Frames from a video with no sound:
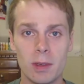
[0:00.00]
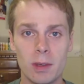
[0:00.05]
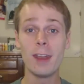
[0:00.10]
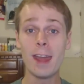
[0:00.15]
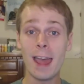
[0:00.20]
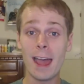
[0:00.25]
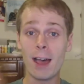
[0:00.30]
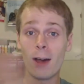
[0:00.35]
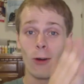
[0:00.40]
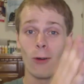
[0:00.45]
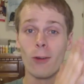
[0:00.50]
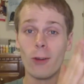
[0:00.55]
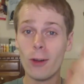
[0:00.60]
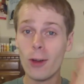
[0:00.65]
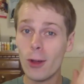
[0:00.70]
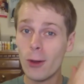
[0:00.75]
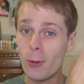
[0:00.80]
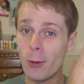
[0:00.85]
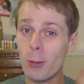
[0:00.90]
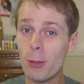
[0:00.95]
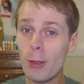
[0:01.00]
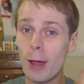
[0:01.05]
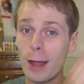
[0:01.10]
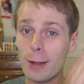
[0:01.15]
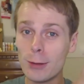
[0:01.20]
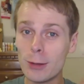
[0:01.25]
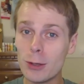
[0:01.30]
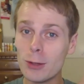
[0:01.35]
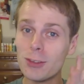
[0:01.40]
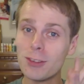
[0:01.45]
Now, with
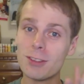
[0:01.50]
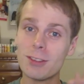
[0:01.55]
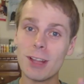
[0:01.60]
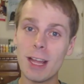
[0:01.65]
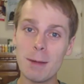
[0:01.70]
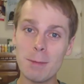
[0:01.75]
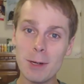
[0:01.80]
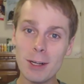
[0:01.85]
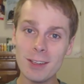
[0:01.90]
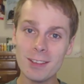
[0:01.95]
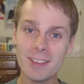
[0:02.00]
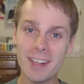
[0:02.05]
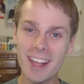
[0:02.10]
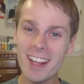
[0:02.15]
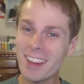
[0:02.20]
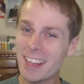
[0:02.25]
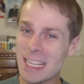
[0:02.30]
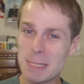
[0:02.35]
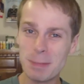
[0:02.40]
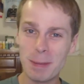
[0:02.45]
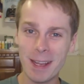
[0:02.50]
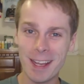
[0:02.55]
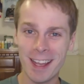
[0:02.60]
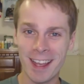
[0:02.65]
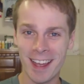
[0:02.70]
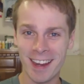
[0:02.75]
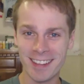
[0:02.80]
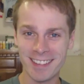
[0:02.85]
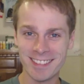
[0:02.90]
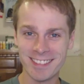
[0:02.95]
that little disclaimer, let's
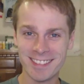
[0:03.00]
begin.